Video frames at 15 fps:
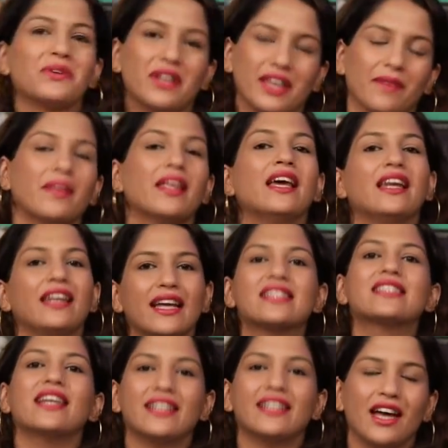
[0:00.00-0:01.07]
Okay,
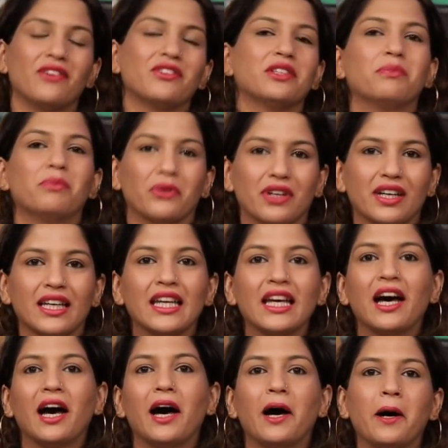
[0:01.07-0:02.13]
let's get down to the book.
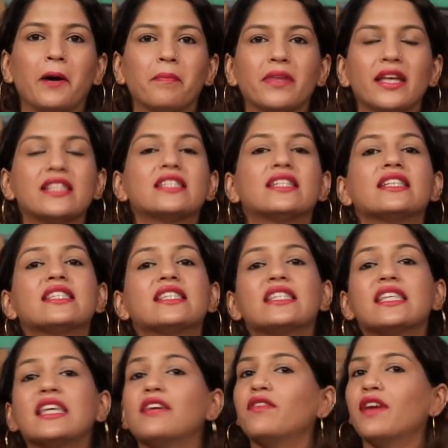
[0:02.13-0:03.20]
It's
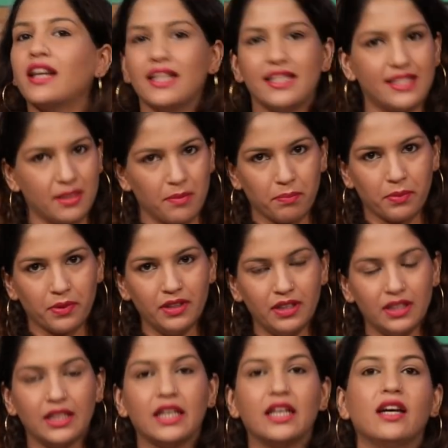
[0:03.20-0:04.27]
deceivingly simple.
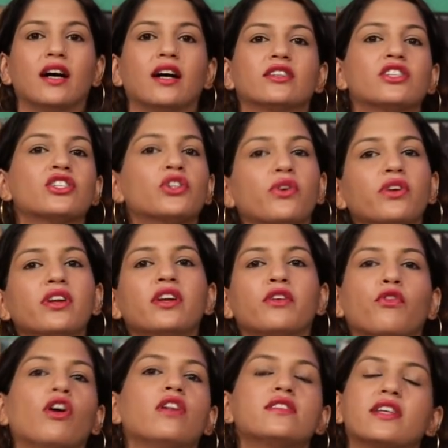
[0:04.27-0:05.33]
The story
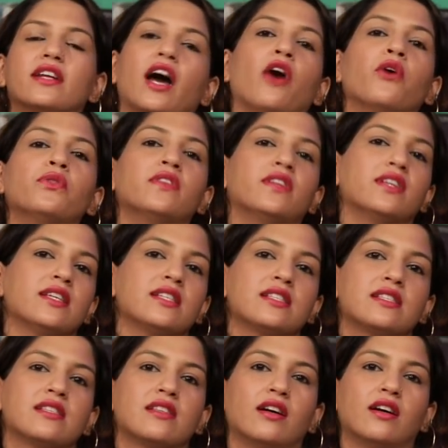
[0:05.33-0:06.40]
revolves around
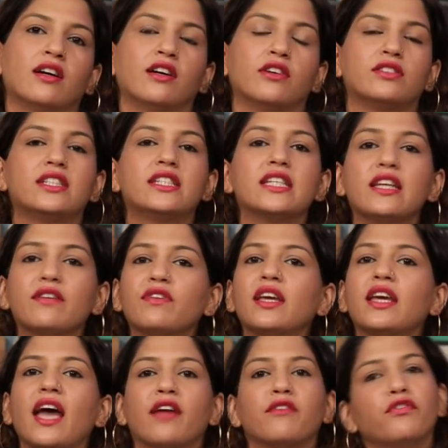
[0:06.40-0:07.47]
this
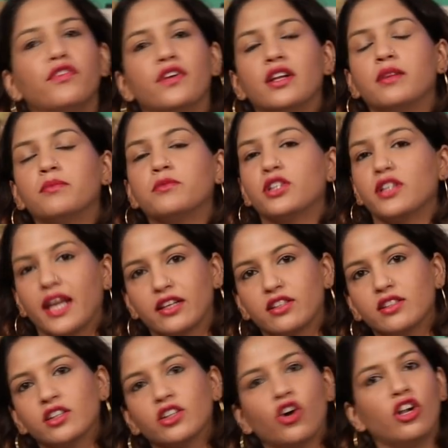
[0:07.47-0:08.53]
TV and film
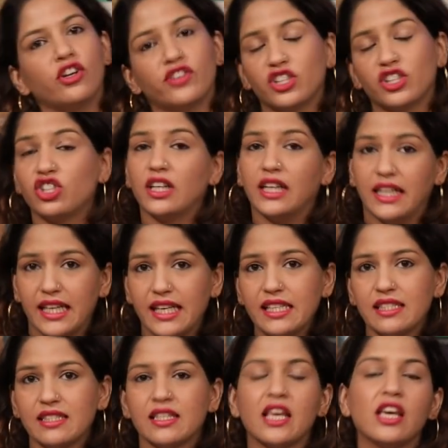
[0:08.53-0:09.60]
director called Richard
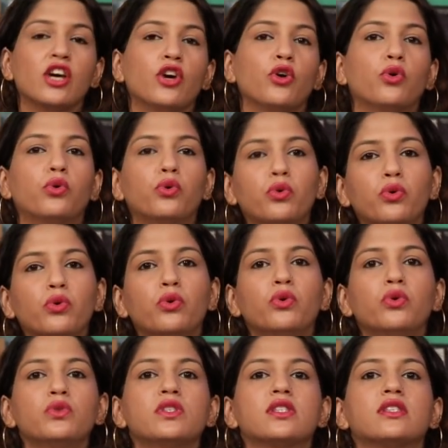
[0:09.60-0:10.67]
Leese,
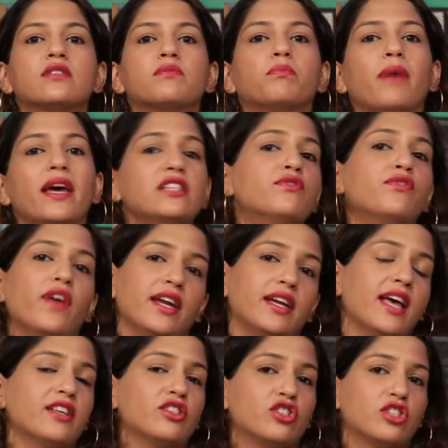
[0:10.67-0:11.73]
whose best
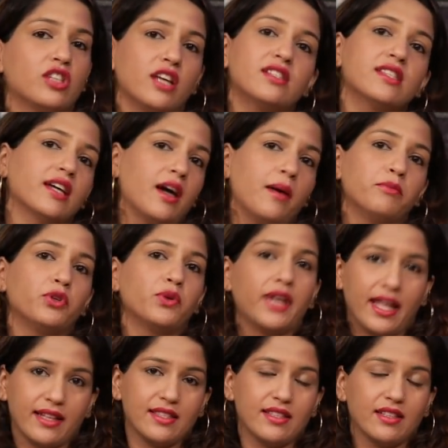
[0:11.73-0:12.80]
friend has just succumbed to
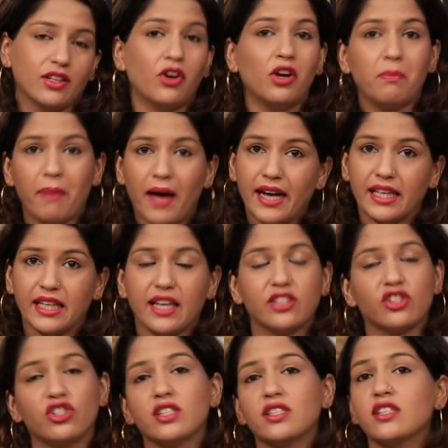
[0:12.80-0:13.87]
cancer, called Paddy,
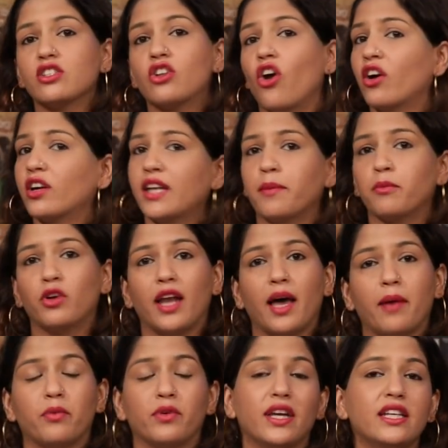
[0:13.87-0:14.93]
and she's his longtime
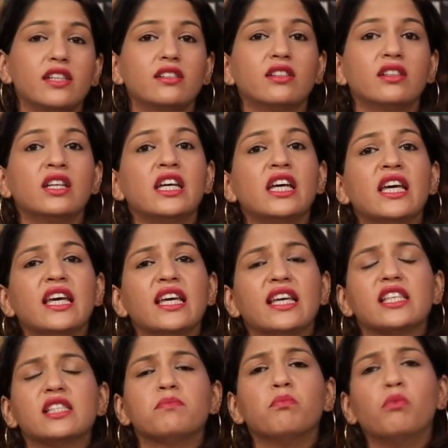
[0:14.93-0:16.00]
collaborator.
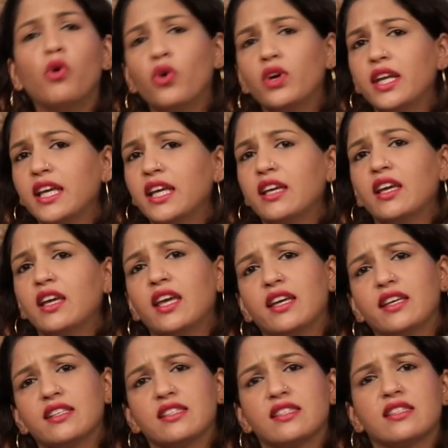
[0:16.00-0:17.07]
He's mourning
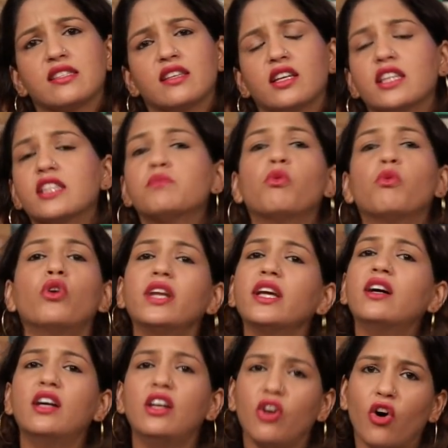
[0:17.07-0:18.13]

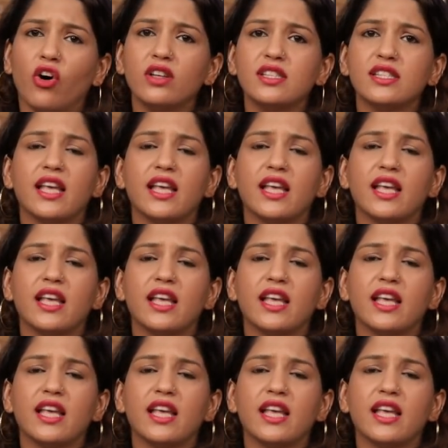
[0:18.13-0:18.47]
her loss